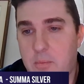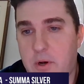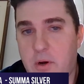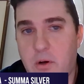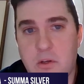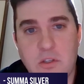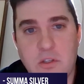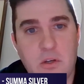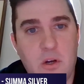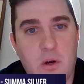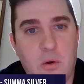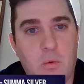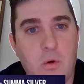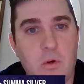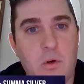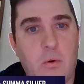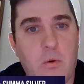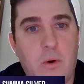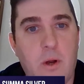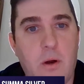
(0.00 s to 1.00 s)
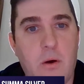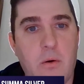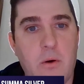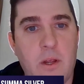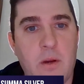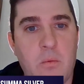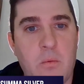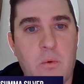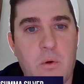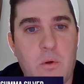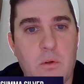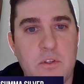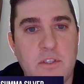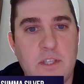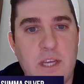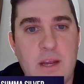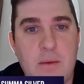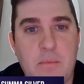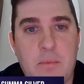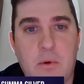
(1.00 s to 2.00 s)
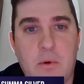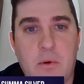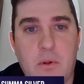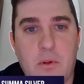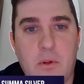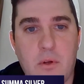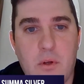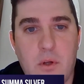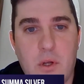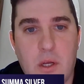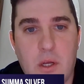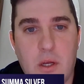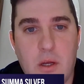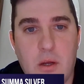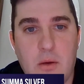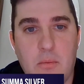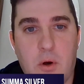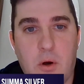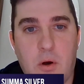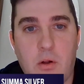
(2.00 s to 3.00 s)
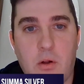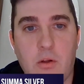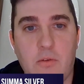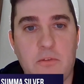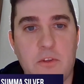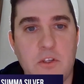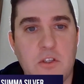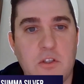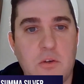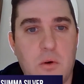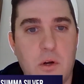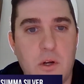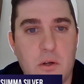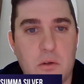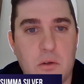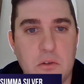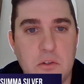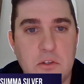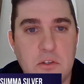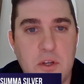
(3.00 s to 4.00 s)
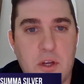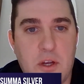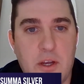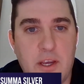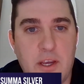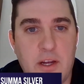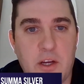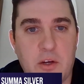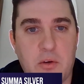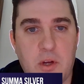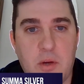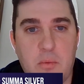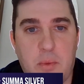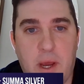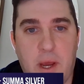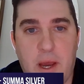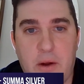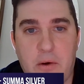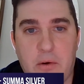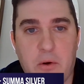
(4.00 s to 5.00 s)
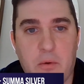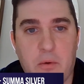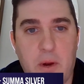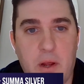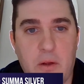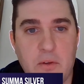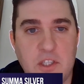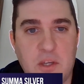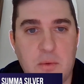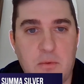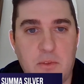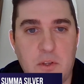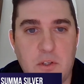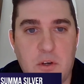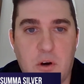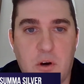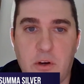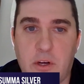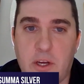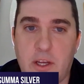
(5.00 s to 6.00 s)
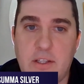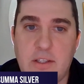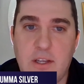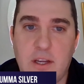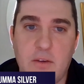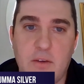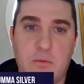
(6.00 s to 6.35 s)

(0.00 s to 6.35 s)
But also, you know, we'll go out and we'll sample um, all of the soils uh, in a grid pattern around some of the targets.